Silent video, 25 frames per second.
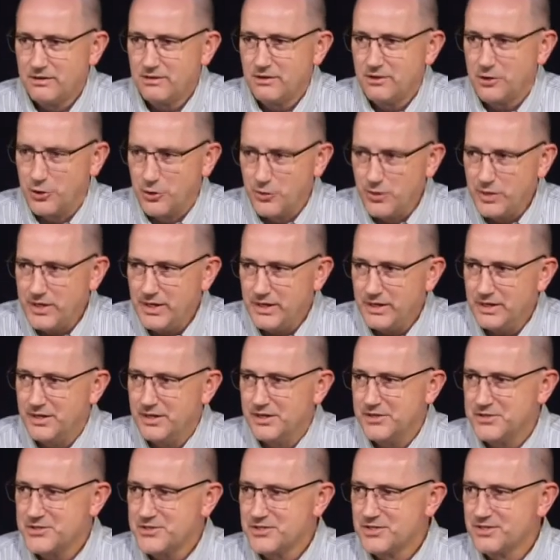who he
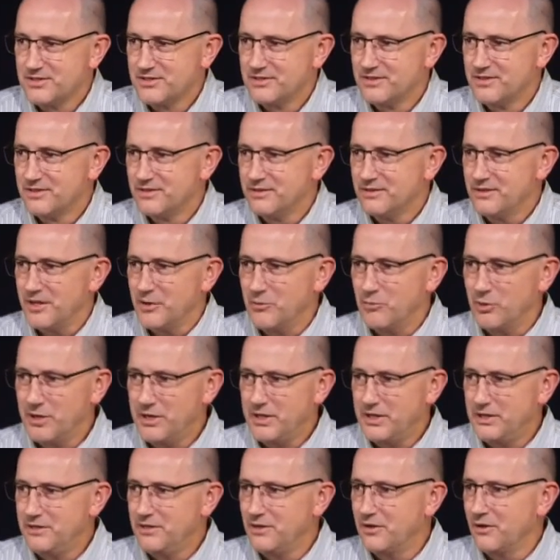is, and what
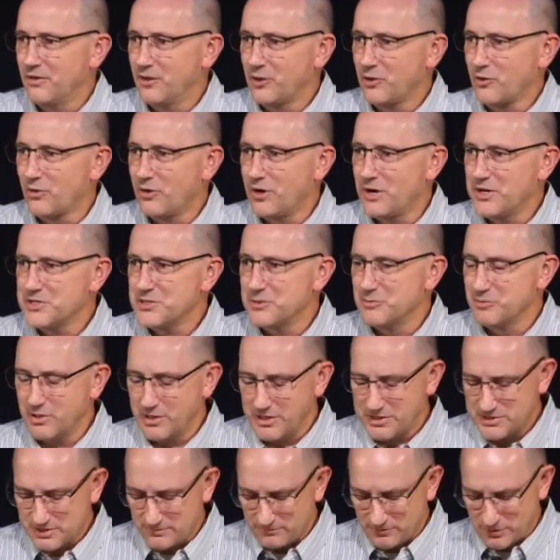he did on the cross in
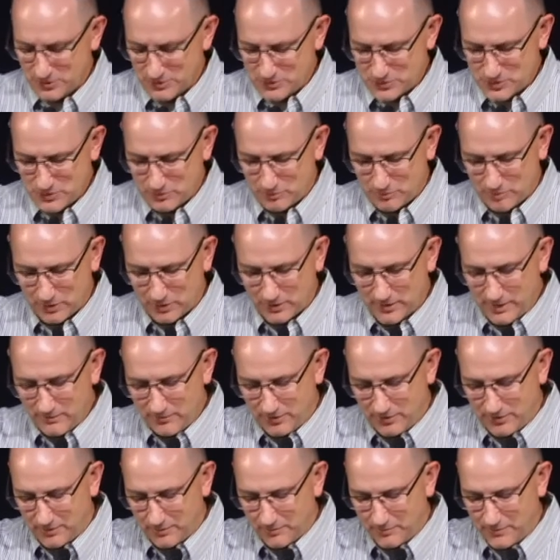place of those who would believe in
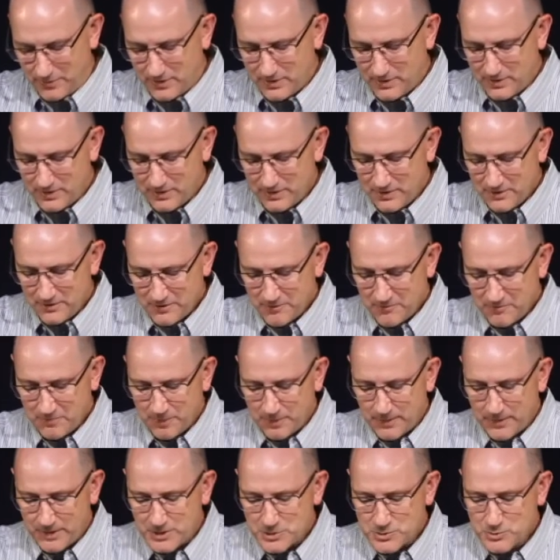him
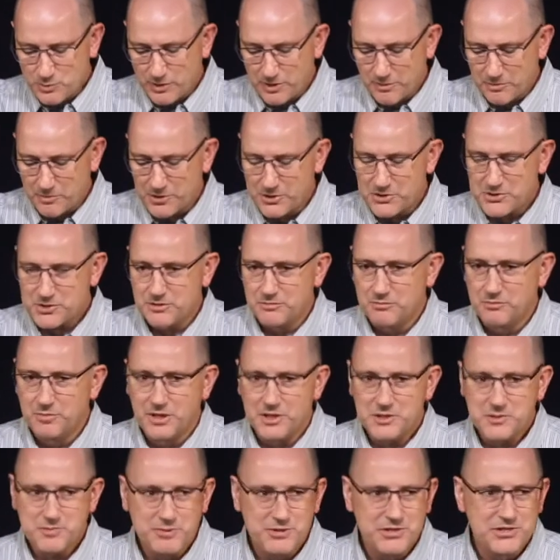is what a person
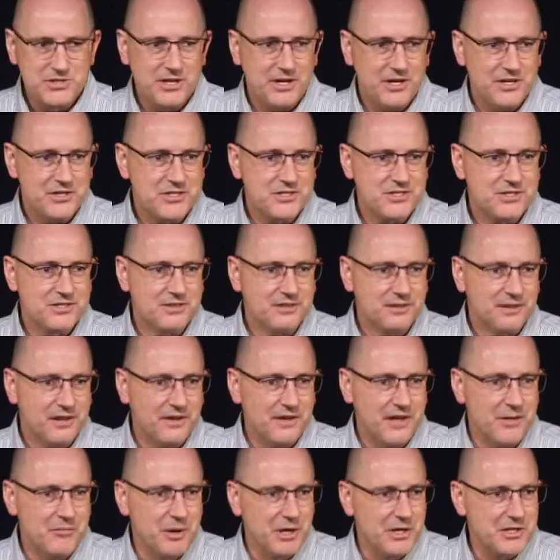must possess and
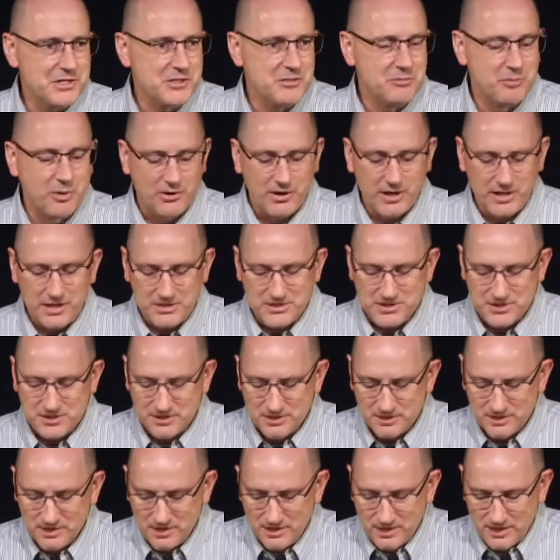they must embrace
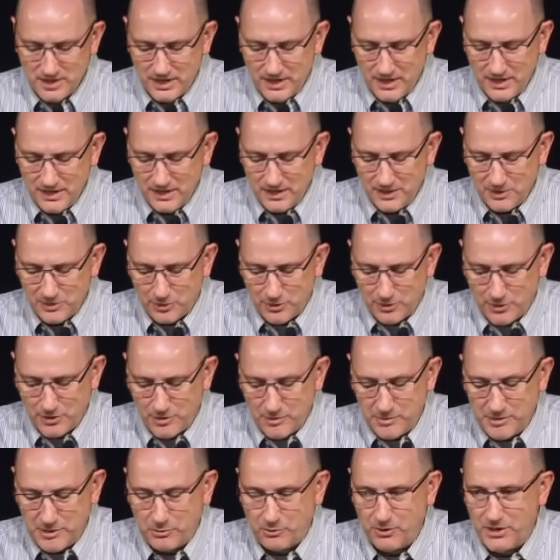in order to
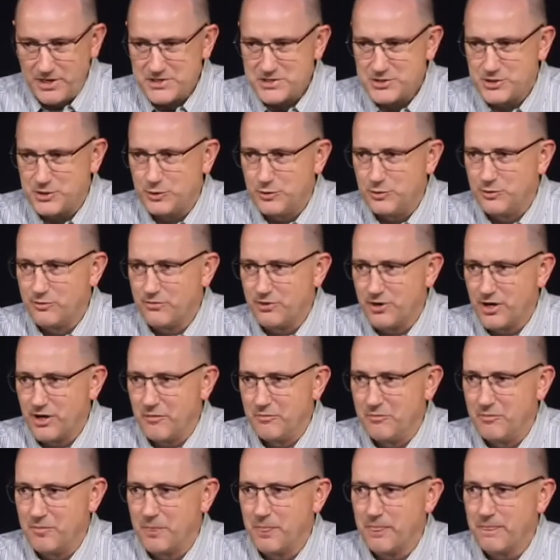be rescued
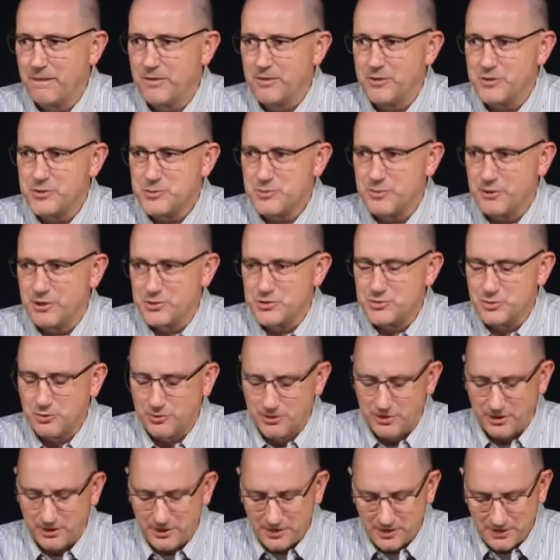from their spiritual
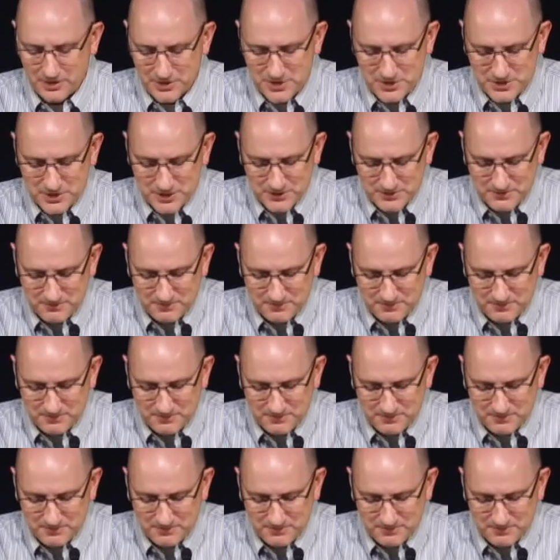darkness.